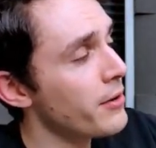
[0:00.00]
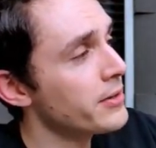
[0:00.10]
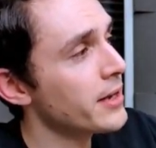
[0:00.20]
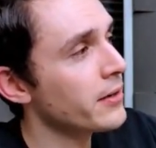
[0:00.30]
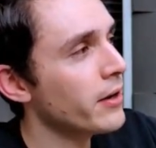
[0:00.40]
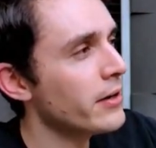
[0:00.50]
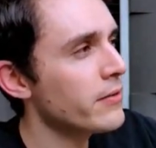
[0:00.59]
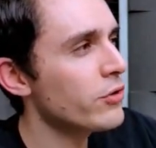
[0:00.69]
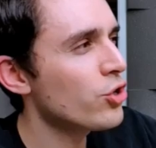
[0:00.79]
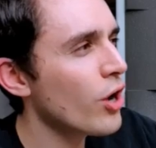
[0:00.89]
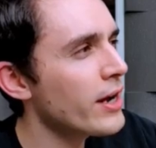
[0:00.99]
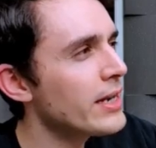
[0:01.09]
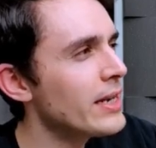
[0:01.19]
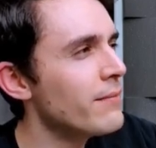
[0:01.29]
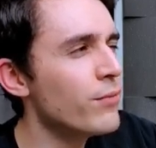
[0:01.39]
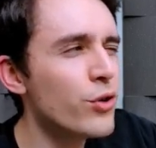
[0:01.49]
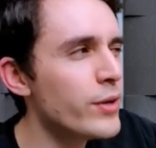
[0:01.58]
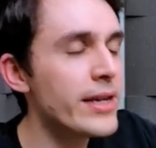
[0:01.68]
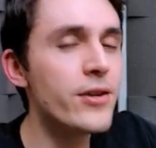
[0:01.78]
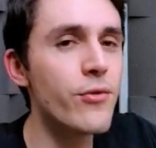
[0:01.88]
It's that kind of shiny,
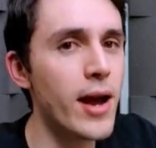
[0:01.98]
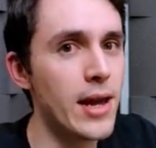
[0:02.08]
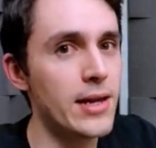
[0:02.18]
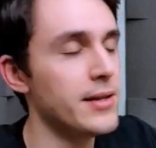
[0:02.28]
bluey-grey